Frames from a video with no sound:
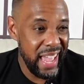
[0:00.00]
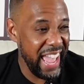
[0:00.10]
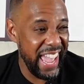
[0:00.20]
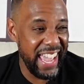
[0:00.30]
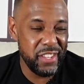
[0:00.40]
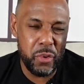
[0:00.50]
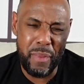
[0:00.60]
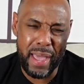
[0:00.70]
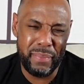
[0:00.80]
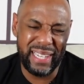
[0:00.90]
And you
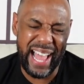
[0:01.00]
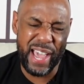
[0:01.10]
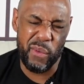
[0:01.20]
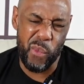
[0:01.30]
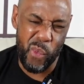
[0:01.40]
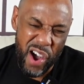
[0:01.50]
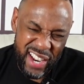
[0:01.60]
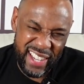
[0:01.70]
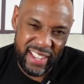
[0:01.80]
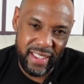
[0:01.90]
might be like,
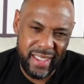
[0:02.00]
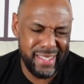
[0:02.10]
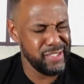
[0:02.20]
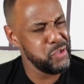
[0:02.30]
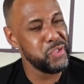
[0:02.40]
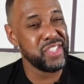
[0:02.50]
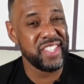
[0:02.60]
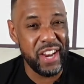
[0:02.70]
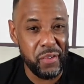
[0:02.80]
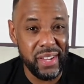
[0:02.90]
what? You
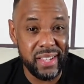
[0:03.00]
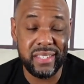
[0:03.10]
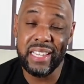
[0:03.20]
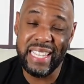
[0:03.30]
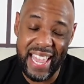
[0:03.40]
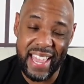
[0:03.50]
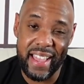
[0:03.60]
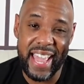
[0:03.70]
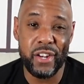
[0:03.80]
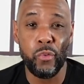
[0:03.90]
serious? Yeah,
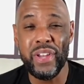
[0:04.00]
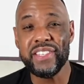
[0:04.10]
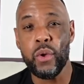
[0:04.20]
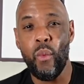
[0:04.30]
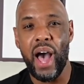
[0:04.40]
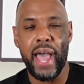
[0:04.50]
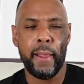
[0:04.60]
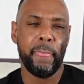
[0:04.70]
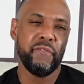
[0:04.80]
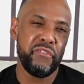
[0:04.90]
and the reason why
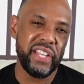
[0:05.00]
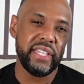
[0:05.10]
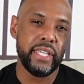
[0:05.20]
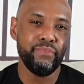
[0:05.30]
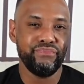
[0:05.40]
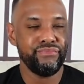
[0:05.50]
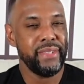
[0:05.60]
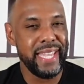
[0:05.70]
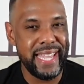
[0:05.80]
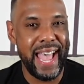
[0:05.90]
50,
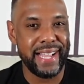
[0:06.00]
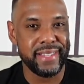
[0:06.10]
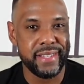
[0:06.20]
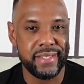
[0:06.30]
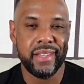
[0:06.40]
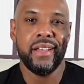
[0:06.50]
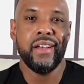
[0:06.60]
he has his